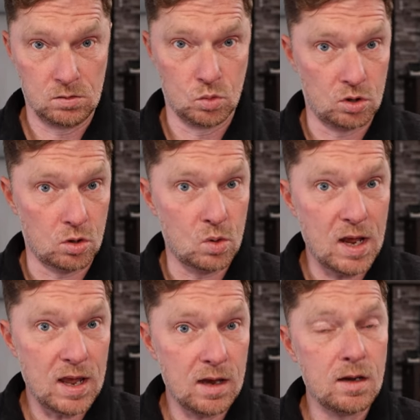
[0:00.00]
wouldn't go
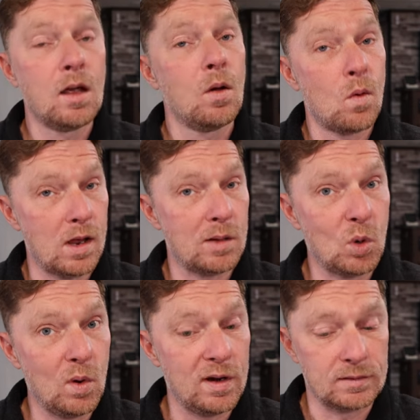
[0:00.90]
dead while I'm
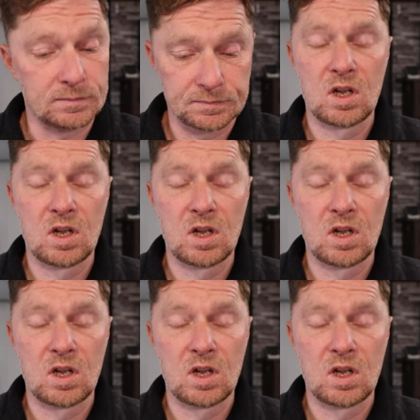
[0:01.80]
away.